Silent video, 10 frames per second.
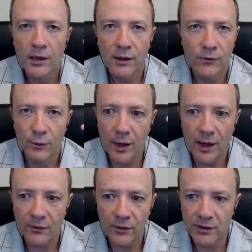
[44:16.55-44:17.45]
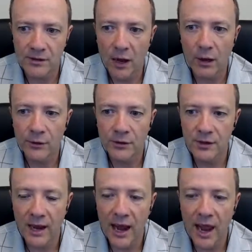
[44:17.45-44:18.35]
if you have a
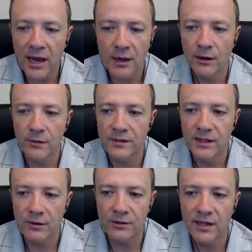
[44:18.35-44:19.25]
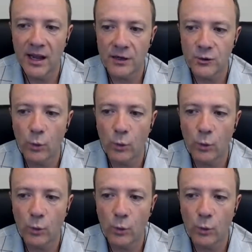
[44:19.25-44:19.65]
dollar eight of sales tax,